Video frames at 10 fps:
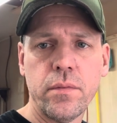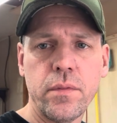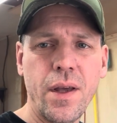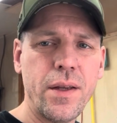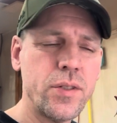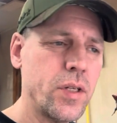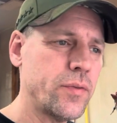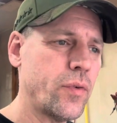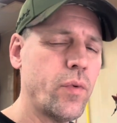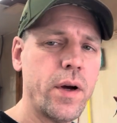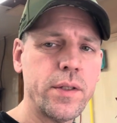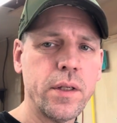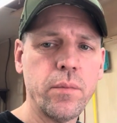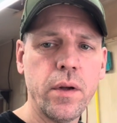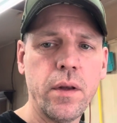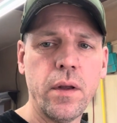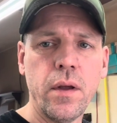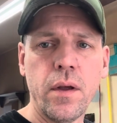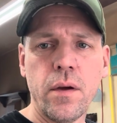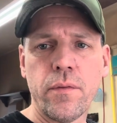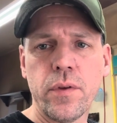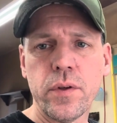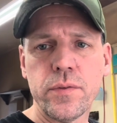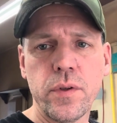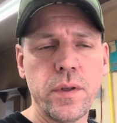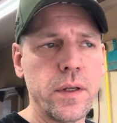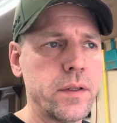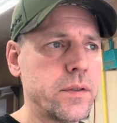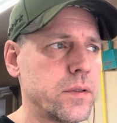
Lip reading: not just for watching, but for those of you that